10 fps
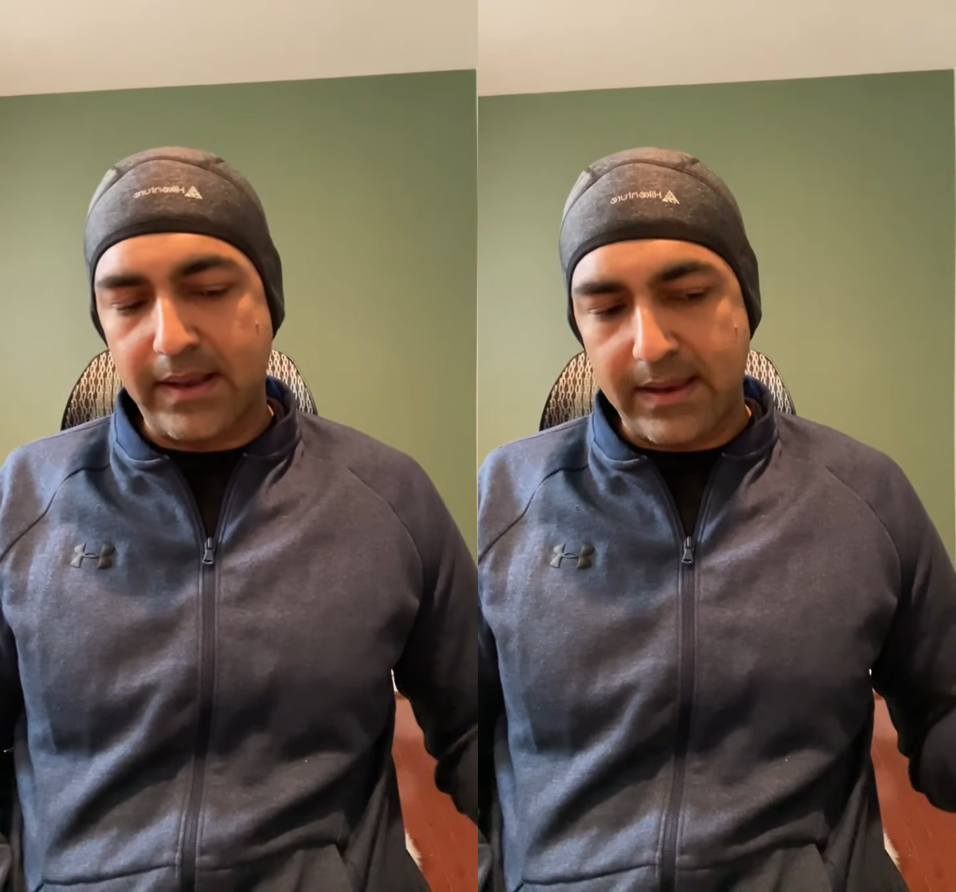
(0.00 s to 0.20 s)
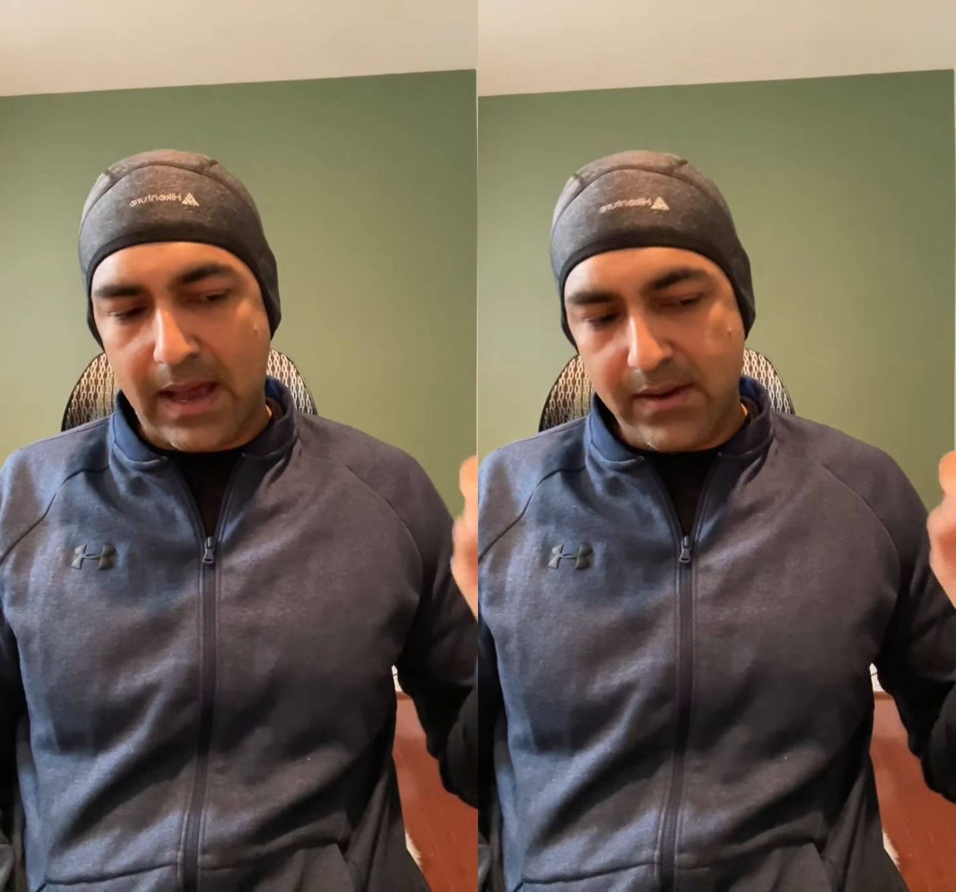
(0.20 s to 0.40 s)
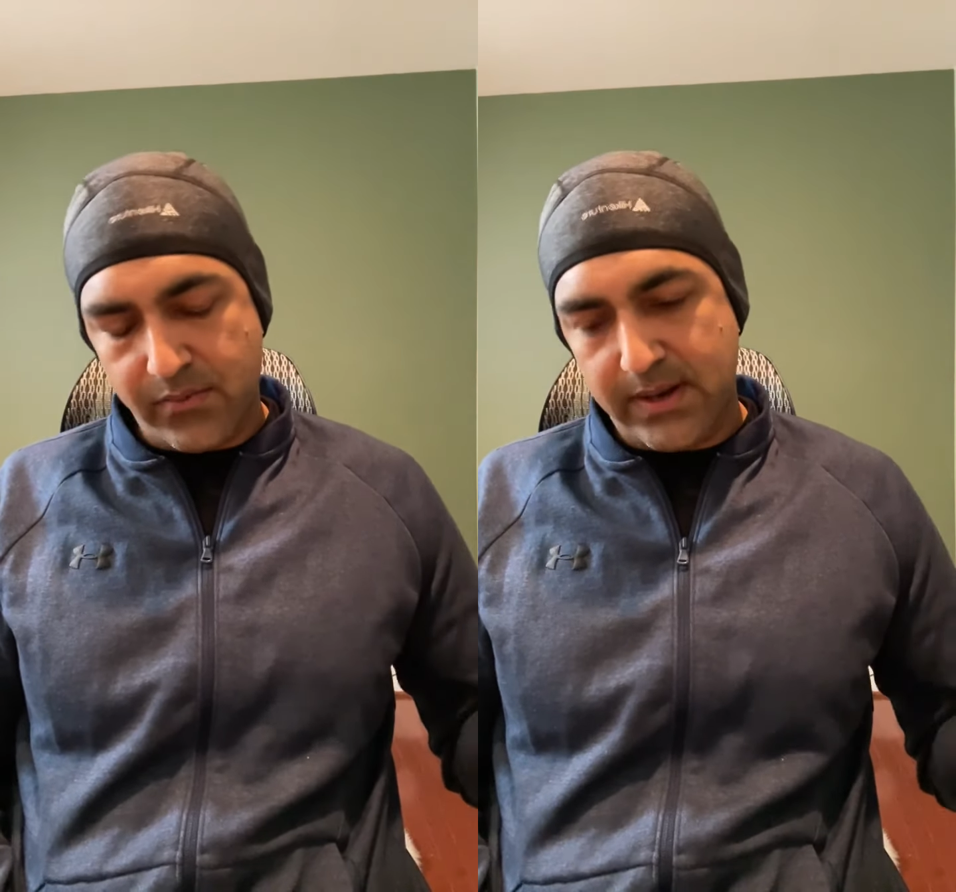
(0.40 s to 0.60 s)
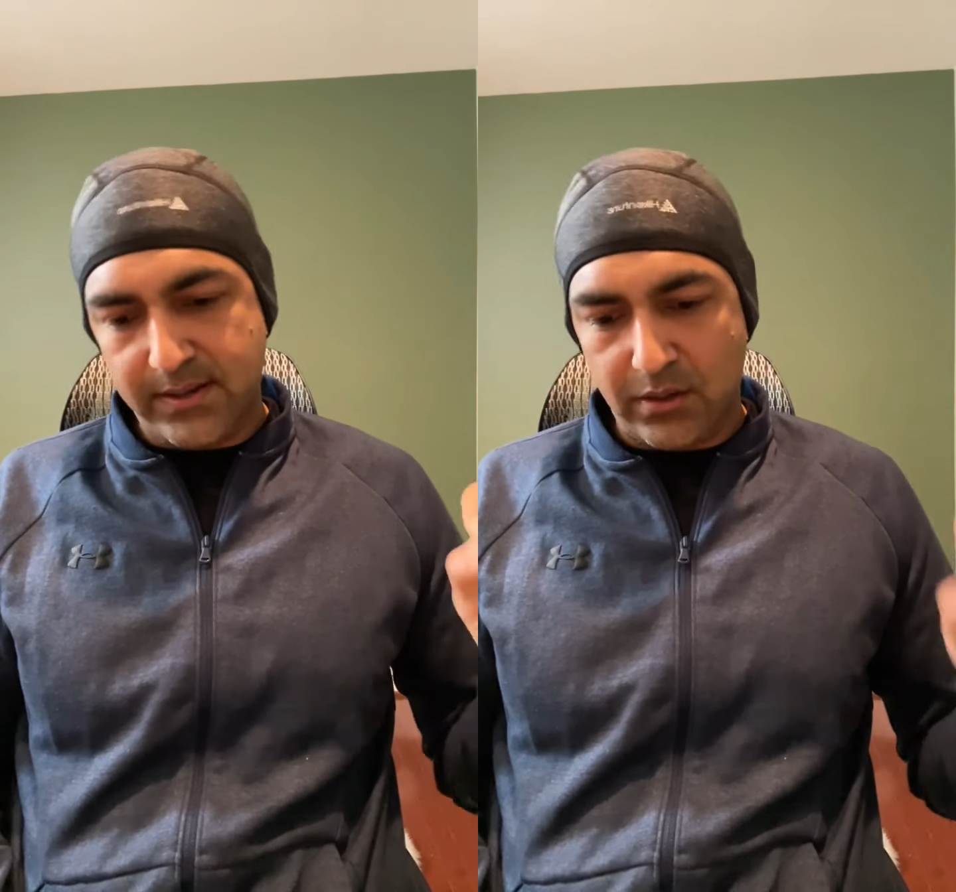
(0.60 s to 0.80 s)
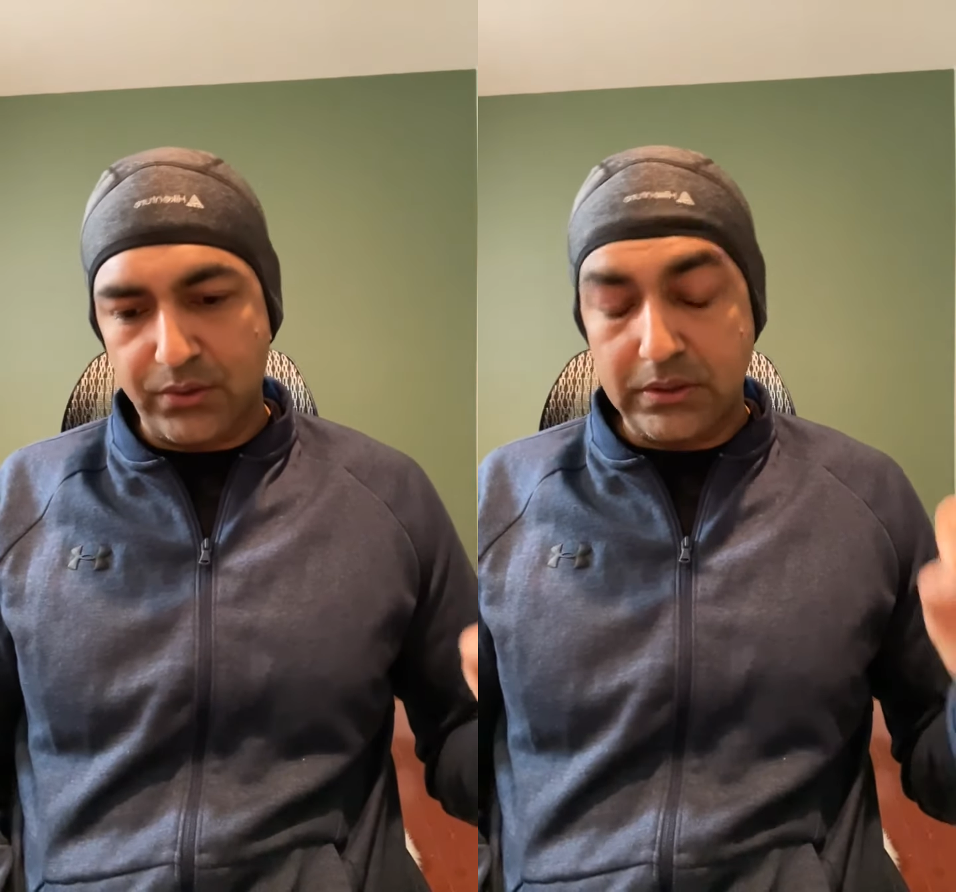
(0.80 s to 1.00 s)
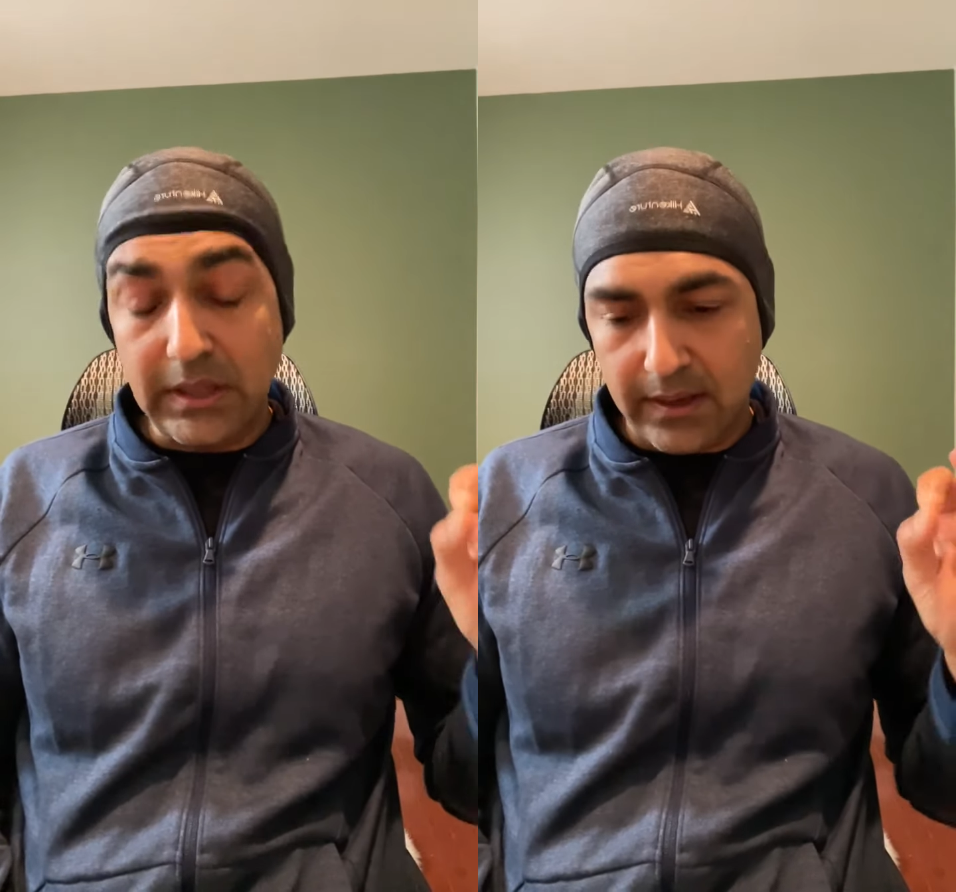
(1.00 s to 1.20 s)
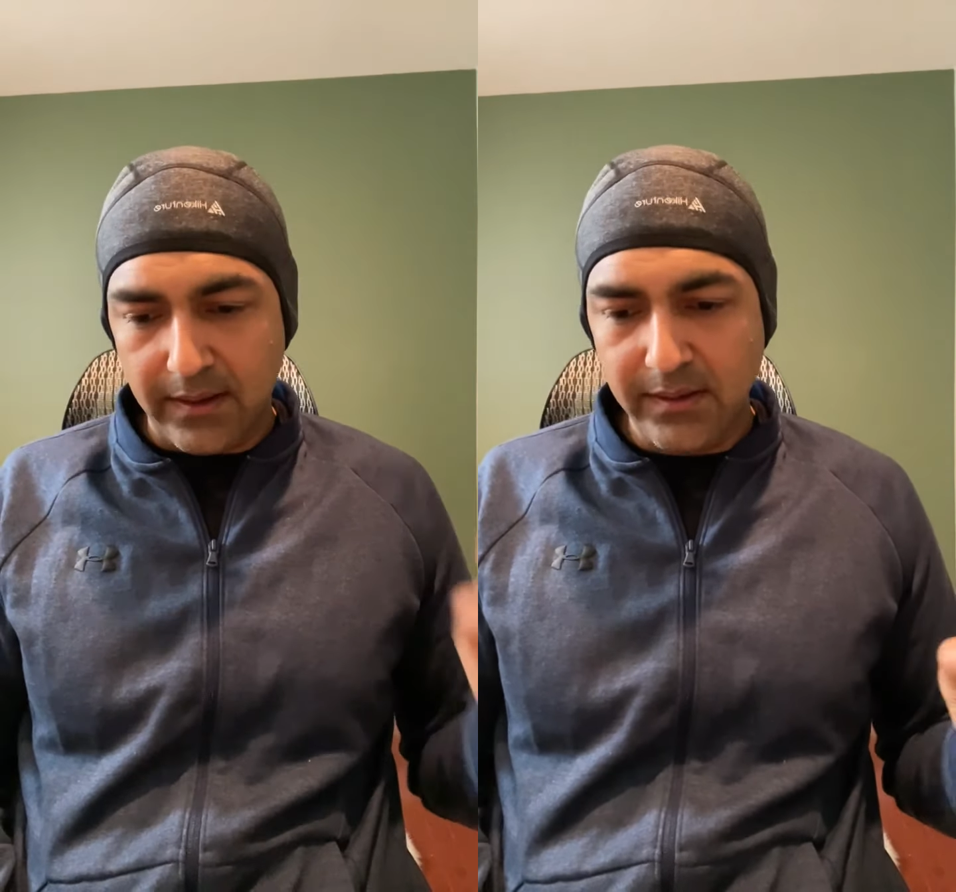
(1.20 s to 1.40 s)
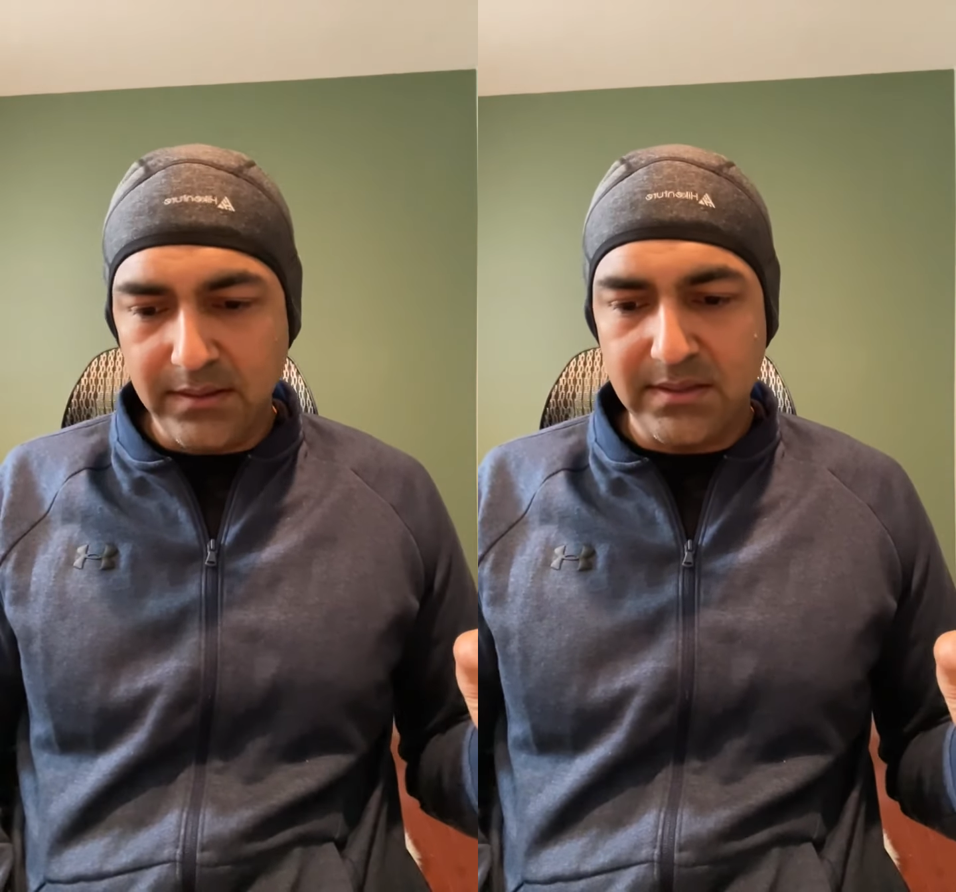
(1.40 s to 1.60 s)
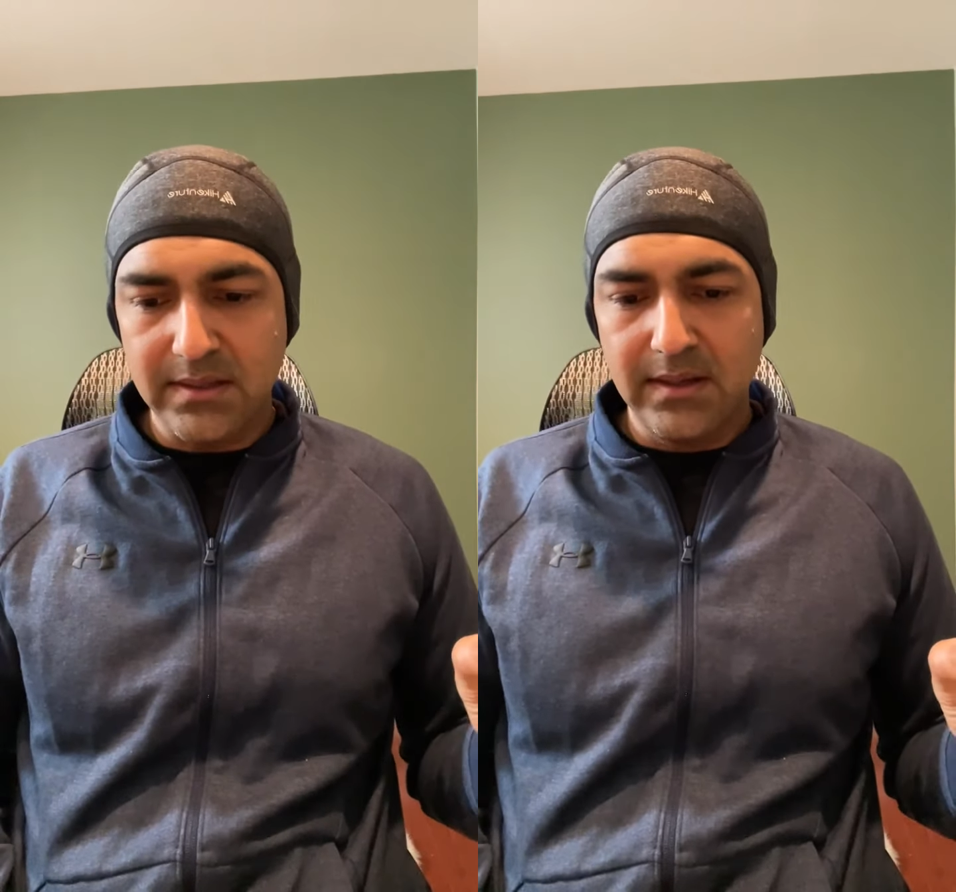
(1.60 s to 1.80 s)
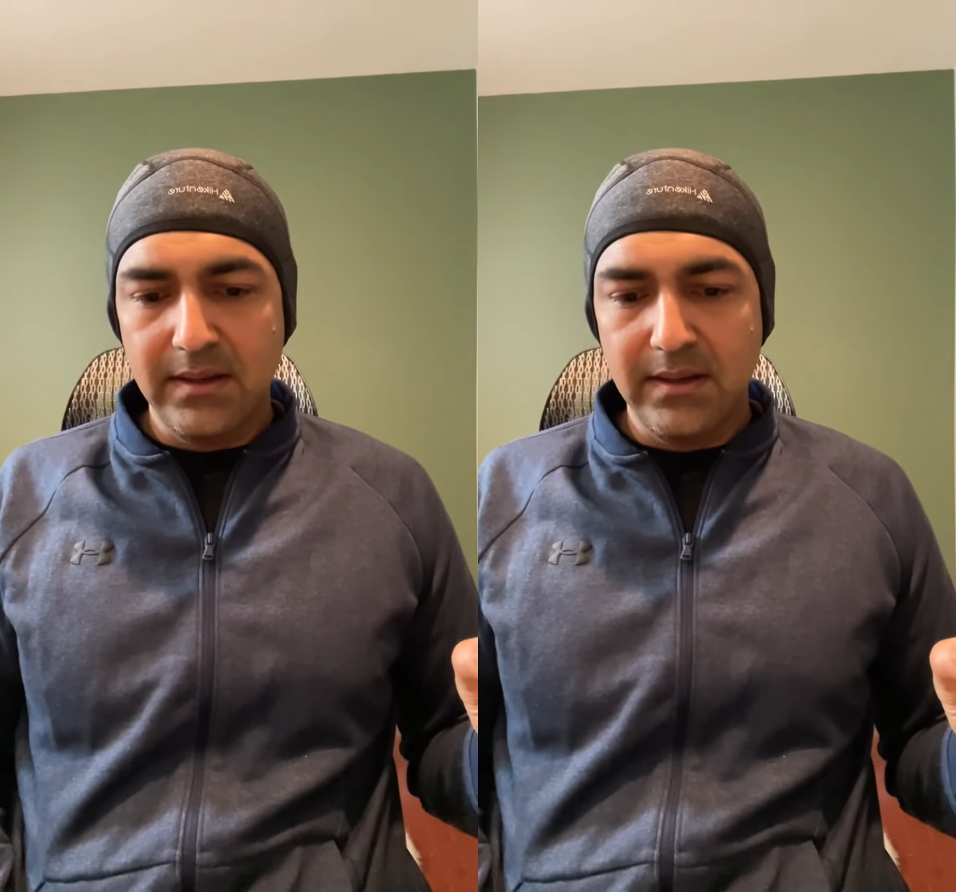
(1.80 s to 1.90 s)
And I write down things